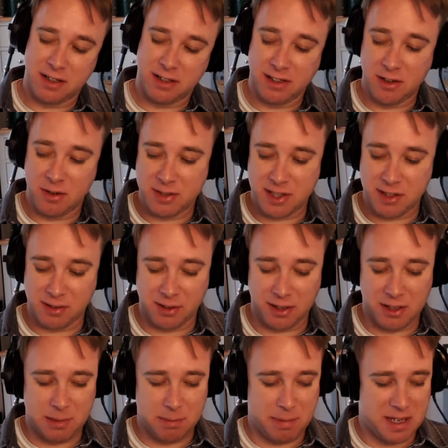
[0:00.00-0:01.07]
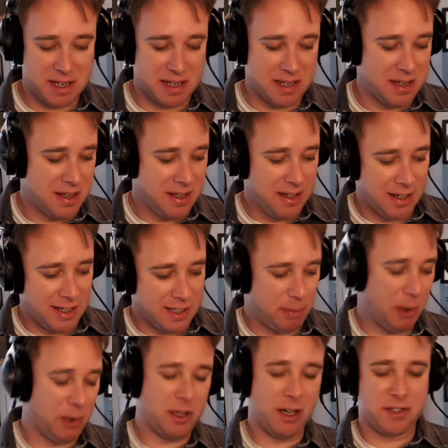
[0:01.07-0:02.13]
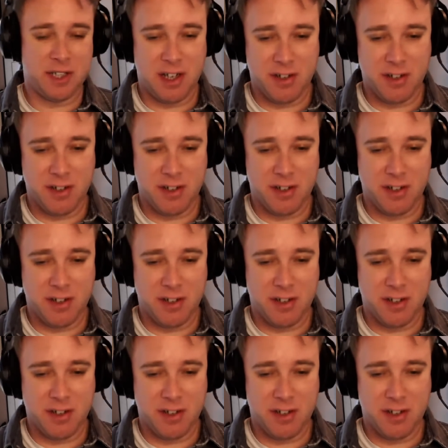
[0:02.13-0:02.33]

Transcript: Is there going to be is podcasting